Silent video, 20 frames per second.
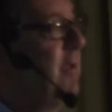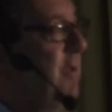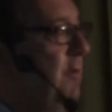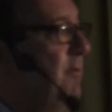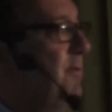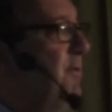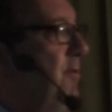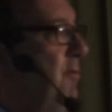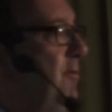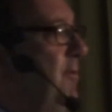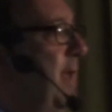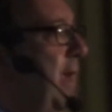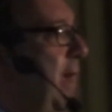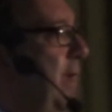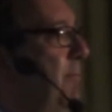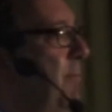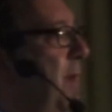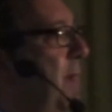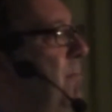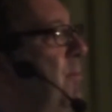do that by
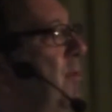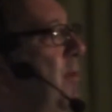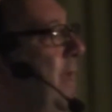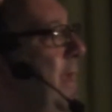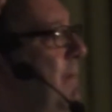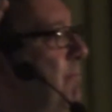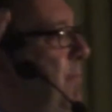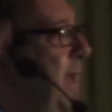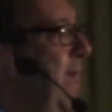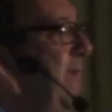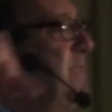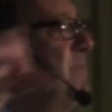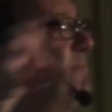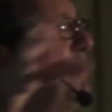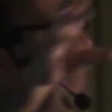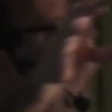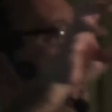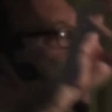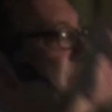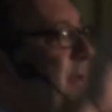putting base
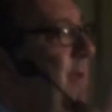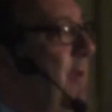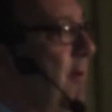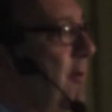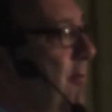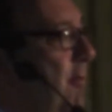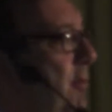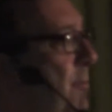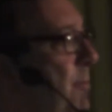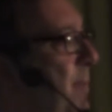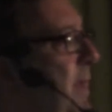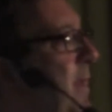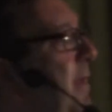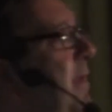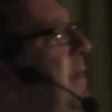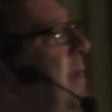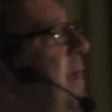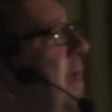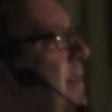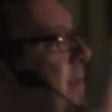maps in a group
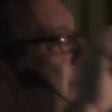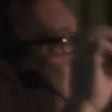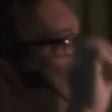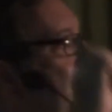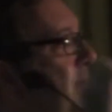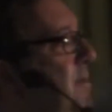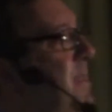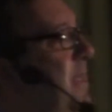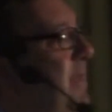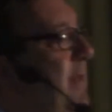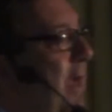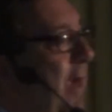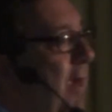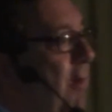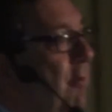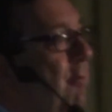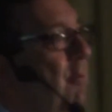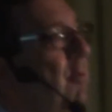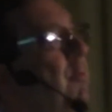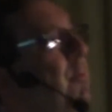and then using that
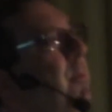group